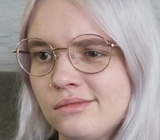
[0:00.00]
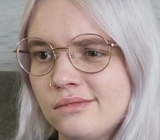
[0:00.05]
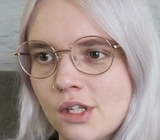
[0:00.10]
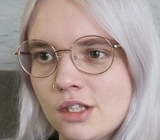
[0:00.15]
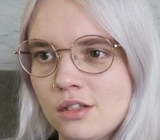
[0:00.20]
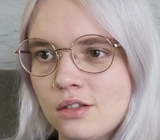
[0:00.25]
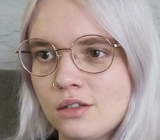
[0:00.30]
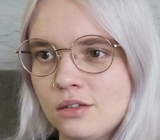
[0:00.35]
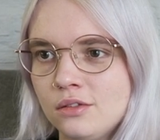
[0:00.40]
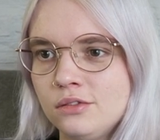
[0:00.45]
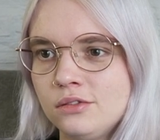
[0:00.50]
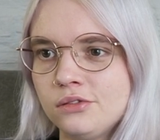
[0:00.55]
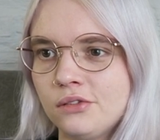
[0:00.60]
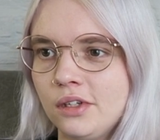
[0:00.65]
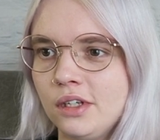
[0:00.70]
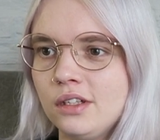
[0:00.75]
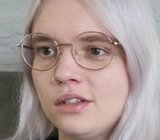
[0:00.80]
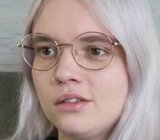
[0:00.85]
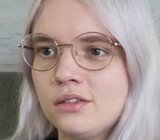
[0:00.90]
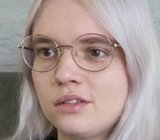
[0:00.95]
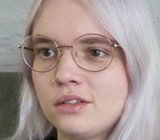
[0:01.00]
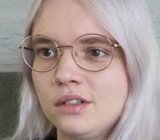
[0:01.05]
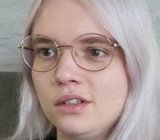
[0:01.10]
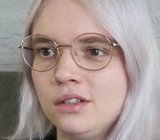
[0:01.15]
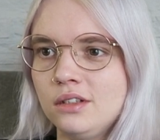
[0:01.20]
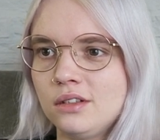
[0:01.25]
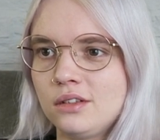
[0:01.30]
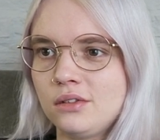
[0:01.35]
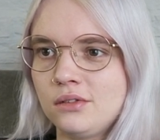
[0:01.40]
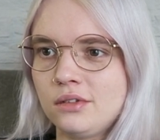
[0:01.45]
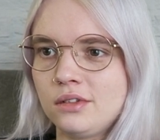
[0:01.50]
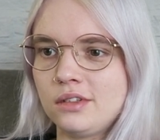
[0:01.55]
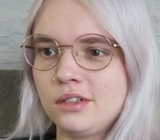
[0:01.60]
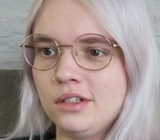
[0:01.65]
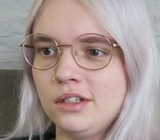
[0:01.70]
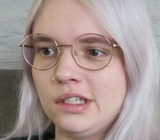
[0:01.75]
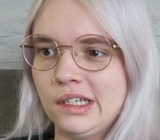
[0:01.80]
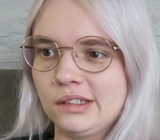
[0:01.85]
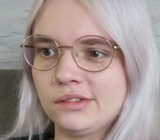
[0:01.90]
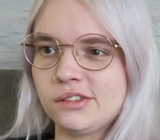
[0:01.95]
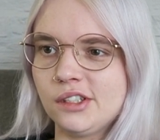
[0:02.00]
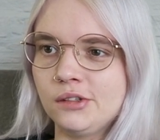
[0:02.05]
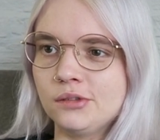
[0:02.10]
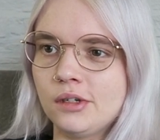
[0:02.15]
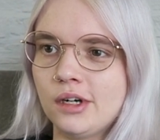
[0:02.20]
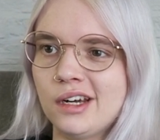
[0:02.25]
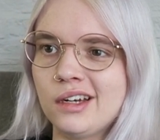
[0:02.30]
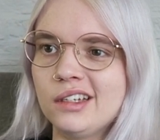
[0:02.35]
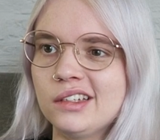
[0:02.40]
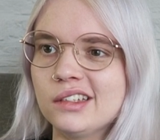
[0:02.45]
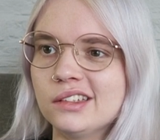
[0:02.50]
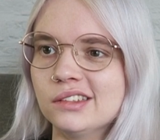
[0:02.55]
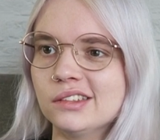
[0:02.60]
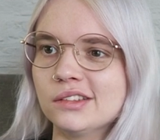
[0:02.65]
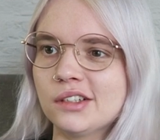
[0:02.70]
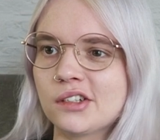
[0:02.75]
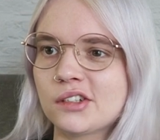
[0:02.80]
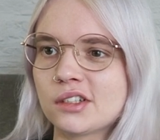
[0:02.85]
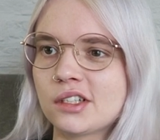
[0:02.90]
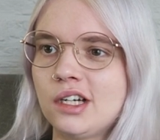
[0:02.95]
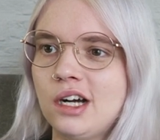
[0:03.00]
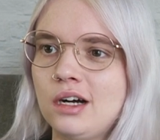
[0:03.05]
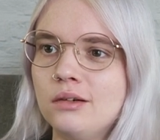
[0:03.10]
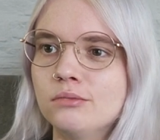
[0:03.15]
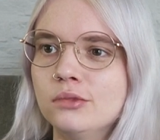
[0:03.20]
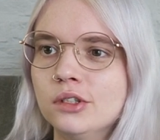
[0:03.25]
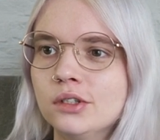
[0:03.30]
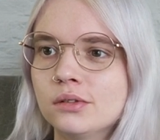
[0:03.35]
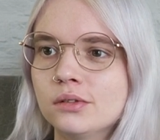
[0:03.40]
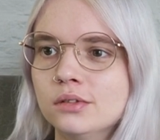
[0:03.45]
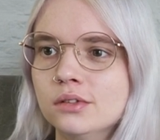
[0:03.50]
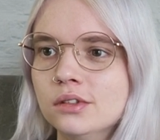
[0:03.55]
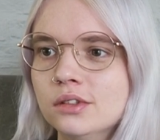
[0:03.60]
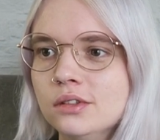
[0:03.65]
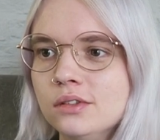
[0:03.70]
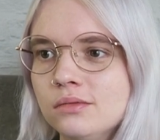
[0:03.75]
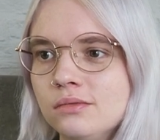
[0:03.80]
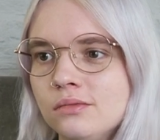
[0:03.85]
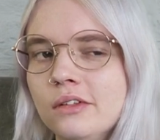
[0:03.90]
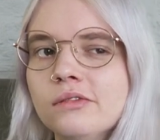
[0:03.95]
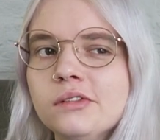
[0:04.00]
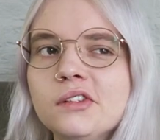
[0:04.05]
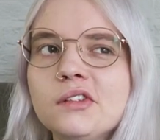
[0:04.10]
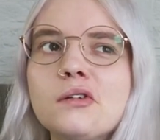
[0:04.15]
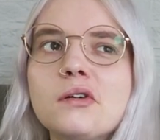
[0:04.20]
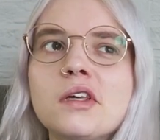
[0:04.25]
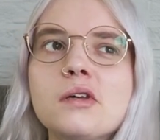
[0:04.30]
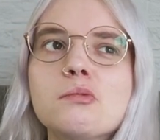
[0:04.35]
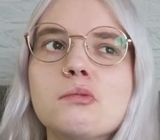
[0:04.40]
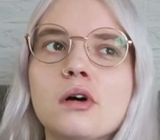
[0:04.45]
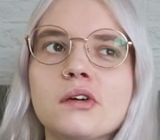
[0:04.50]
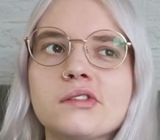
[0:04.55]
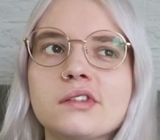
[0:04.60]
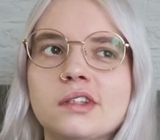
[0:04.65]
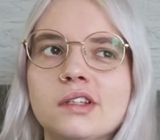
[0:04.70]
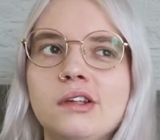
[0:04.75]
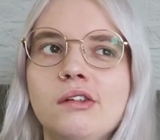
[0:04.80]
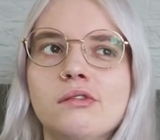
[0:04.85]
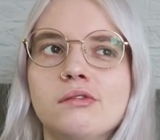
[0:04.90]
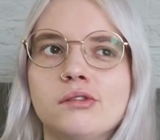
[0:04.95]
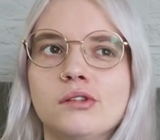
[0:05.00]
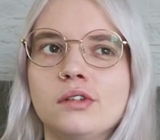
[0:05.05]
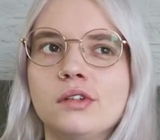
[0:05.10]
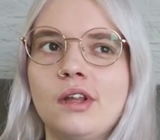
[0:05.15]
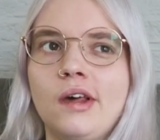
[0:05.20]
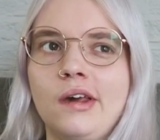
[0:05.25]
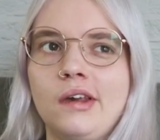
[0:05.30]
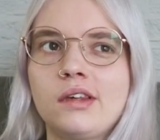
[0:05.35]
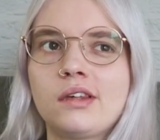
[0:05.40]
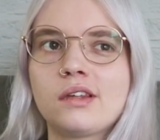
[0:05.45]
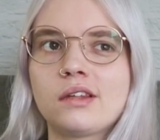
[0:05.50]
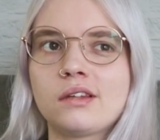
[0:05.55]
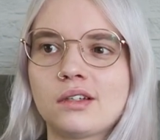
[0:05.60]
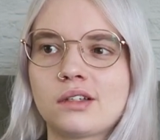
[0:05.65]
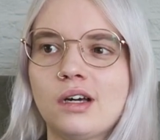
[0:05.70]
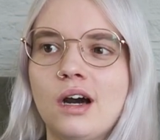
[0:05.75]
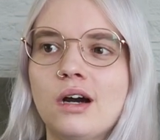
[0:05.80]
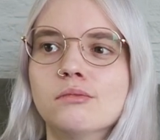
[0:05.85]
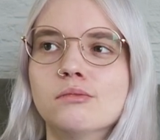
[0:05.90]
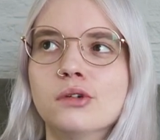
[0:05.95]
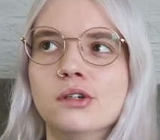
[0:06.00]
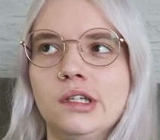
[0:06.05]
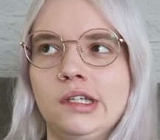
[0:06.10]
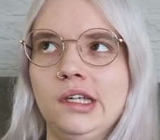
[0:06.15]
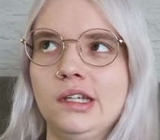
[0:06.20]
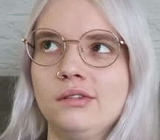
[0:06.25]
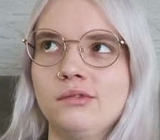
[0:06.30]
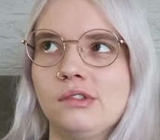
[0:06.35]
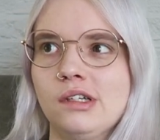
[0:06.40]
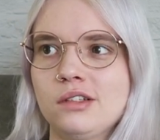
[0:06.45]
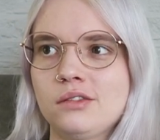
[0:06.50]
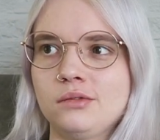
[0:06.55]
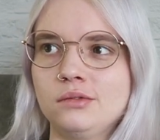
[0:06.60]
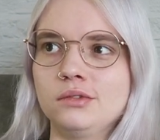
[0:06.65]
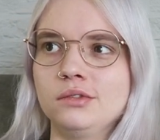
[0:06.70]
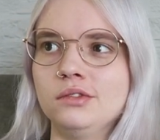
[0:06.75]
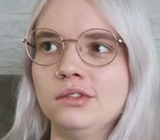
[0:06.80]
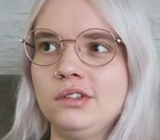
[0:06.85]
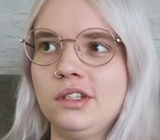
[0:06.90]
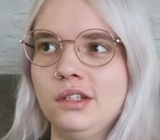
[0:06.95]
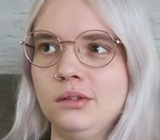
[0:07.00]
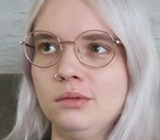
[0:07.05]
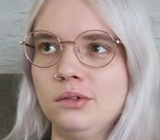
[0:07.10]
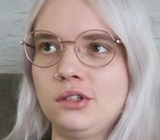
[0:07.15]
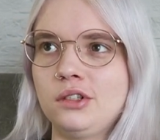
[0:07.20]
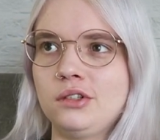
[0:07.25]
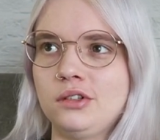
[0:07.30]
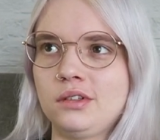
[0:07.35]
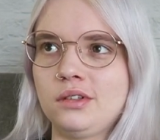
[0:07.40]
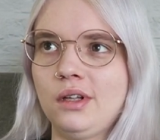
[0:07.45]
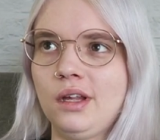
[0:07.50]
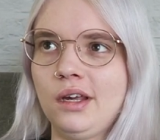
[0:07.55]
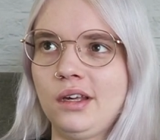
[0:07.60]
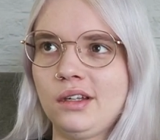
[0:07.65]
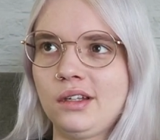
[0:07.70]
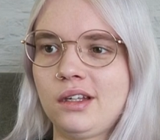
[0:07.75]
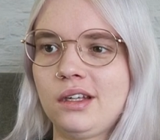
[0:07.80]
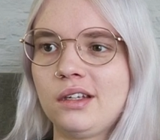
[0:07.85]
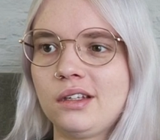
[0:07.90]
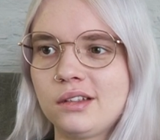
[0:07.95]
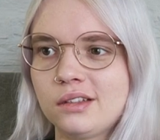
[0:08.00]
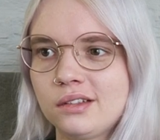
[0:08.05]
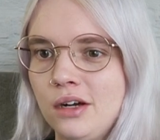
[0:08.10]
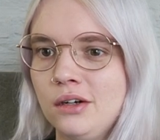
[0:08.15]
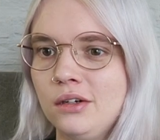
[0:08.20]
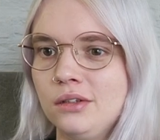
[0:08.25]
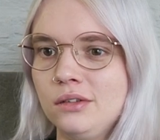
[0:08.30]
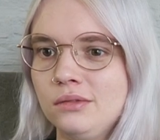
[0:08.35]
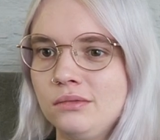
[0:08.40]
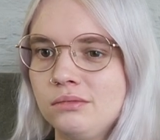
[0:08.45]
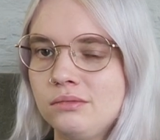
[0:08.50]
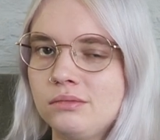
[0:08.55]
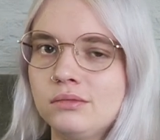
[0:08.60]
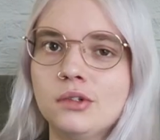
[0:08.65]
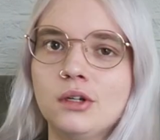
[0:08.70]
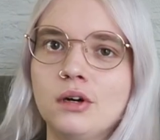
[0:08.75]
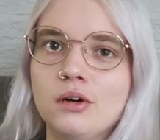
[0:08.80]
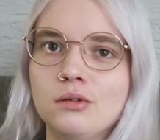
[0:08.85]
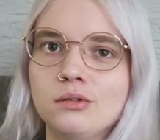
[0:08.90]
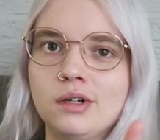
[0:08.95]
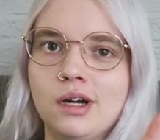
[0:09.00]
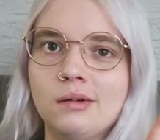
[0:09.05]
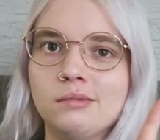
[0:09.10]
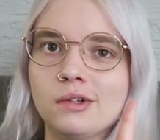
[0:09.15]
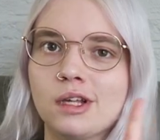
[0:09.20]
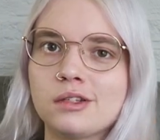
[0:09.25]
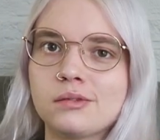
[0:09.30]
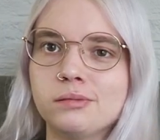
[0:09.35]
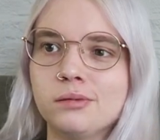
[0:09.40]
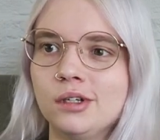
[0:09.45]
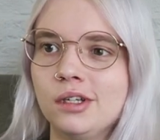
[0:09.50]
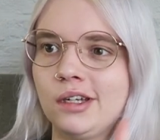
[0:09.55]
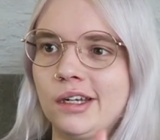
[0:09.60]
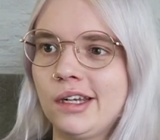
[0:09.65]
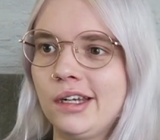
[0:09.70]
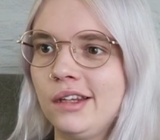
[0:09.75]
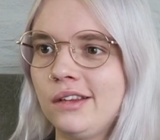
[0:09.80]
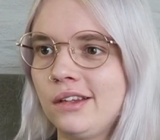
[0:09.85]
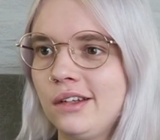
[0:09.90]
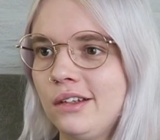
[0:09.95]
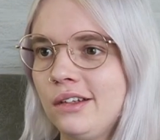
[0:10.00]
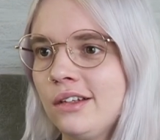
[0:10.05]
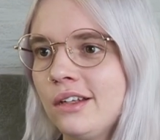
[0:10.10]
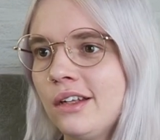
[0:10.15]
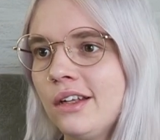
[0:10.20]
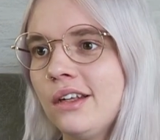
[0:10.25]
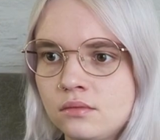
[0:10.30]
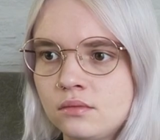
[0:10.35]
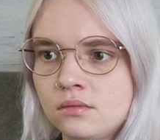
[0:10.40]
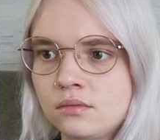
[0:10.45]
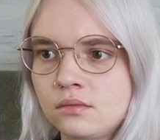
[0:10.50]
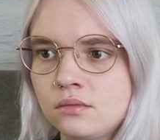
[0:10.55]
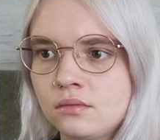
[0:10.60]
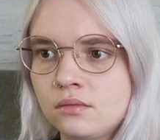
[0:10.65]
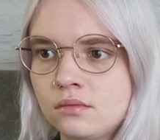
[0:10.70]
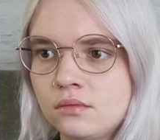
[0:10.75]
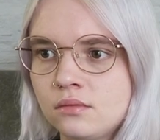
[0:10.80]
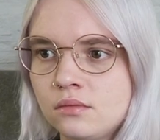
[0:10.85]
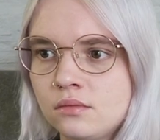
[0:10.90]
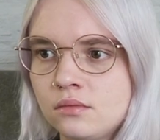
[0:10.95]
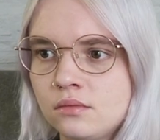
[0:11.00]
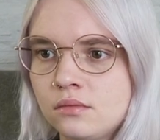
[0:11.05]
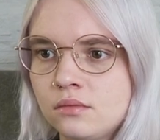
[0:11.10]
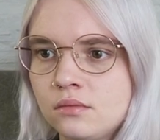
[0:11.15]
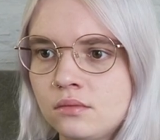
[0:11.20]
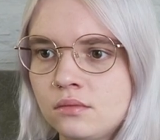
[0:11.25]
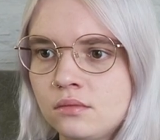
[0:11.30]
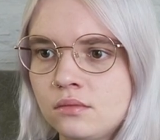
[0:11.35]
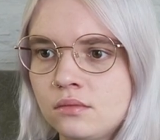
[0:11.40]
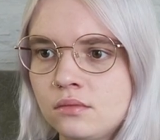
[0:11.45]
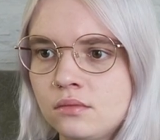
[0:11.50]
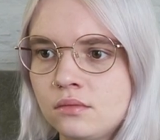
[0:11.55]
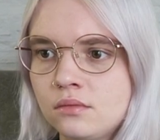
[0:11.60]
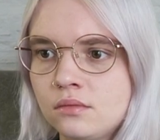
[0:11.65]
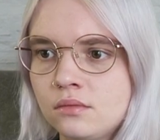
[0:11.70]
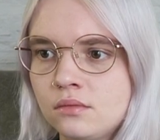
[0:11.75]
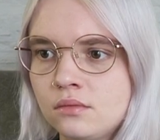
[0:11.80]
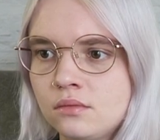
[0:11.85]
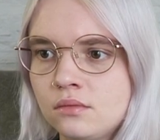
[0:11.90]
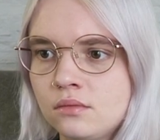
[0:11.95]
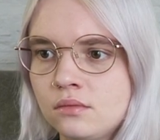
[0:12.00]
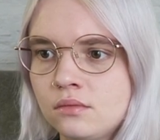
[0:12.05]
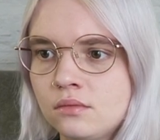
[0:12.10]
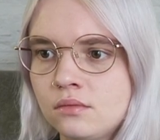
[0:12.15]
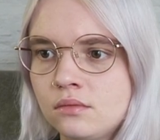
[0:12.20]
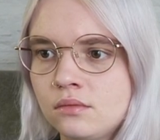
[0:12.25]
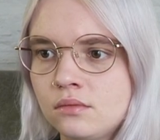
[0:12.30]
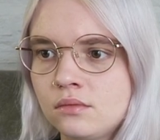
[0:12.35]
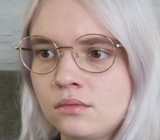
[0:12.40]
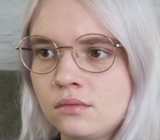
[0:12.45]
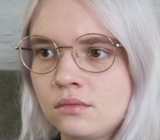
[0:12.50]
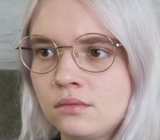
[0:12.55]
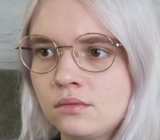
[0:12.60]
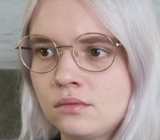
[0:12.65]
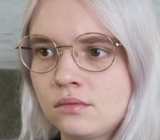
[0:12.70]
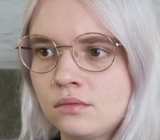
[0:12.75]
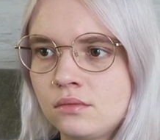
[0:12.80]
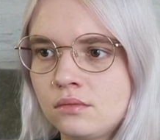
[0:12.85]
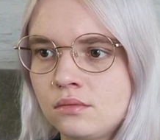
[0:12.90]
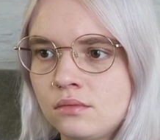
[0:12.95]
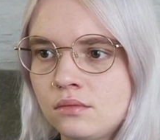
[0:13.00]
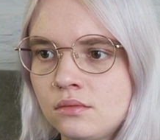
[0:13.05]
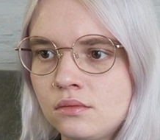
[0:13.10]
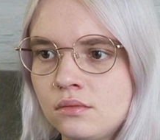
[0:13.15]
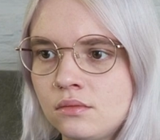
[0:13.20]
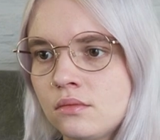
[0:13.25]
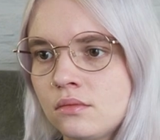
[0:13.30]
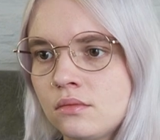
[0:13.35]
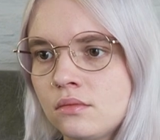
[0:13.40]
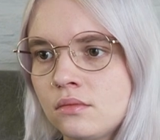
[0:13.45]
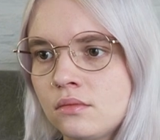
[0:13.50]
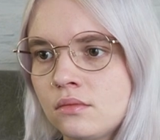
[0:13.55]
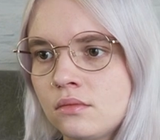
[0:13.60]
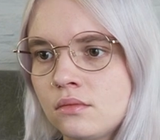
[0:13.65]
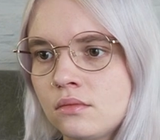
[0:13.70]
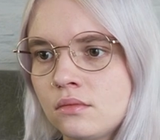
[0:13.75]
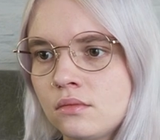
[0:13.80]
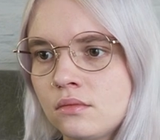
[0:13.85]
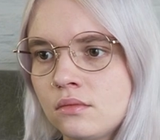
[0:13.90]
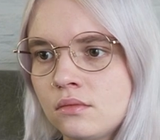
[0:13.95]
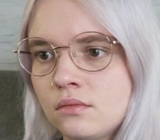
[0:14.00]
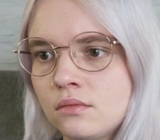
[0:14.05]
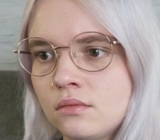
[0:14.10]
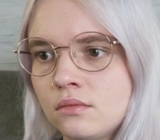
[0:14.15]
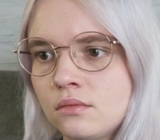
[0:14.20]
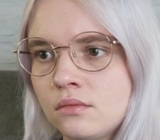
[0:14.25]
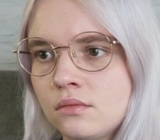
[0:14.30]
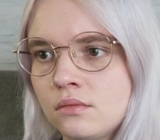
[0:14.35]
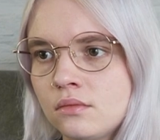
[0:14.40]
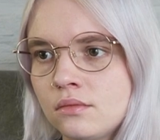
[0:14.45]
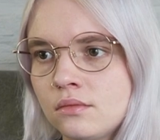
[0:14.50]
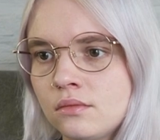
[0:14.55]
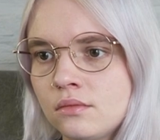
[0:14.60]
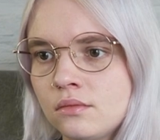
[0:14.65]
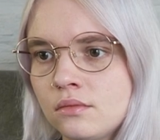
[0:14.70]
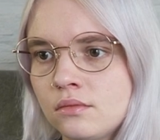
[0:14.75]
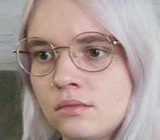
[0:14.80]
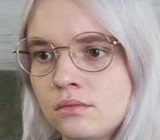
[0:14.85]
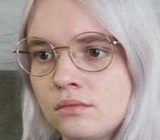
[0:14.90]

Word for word: It's so funny to see Jeffrey Wright in another cowboy role. Even though he wasn't even like a cowboy in Westworld, he was just like, no, I'm not spoiling anything. And don't you call me Miss Evans. My name is Sue Lee Shelley. It's a good one, and I am a widow now.